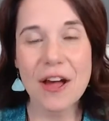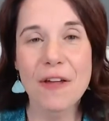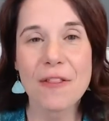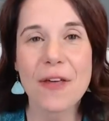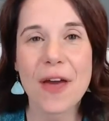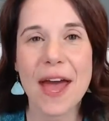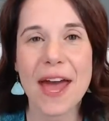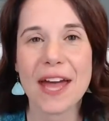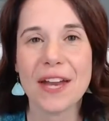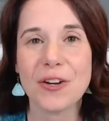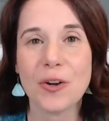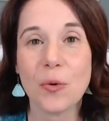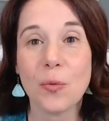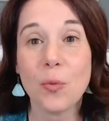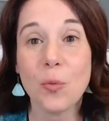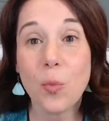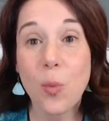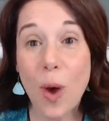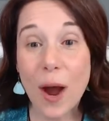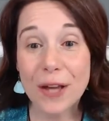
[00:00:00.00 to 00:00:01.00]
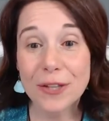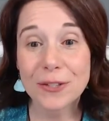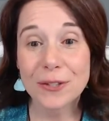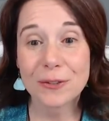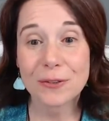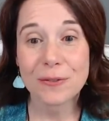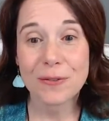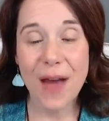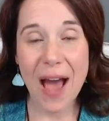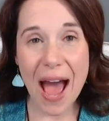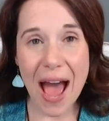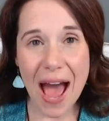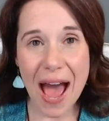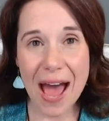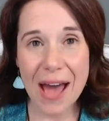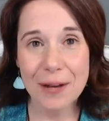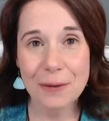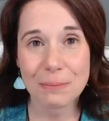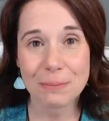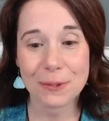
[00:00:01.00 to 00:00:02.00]
than what you've
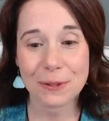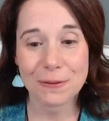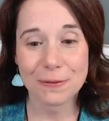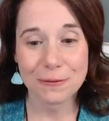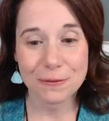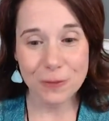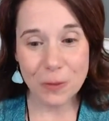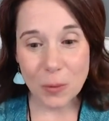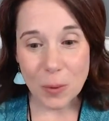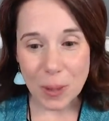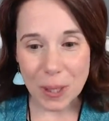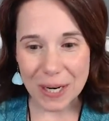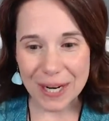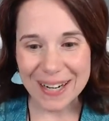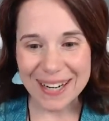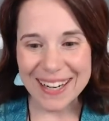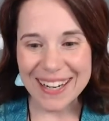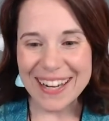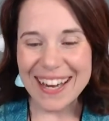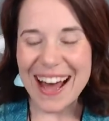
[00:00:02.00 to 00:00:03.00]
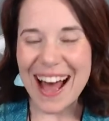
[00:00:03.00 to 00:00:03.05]
had before.